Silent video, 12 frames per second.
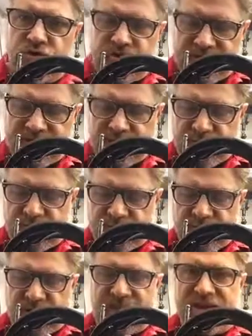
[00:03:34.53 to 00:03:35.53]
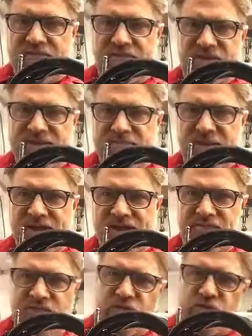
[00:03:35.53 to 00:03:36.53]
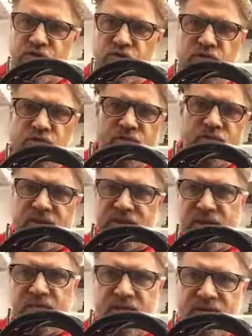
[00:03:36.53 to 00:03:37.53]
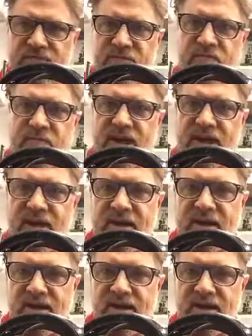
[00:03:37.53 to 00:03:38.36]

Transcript: that's what's gonna give you the spacing for you to move the needle left or right.